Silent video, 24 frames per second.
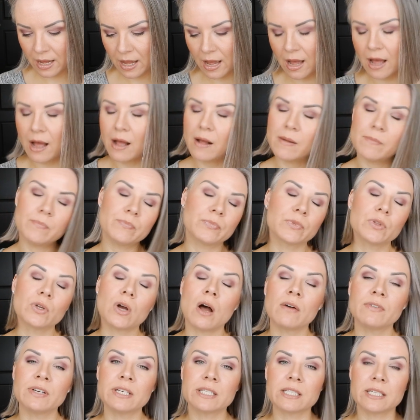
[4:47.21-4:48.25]
um, um,
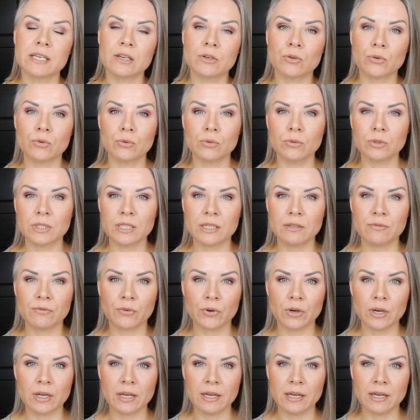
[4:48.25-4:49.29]
obviously
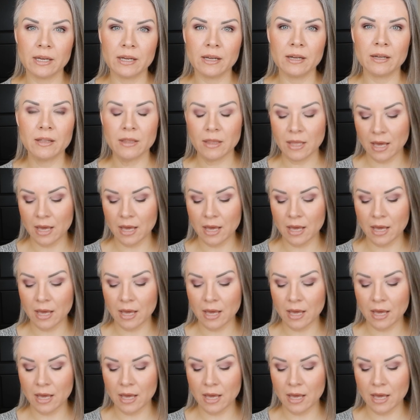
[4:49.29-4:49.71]
cruelty-free.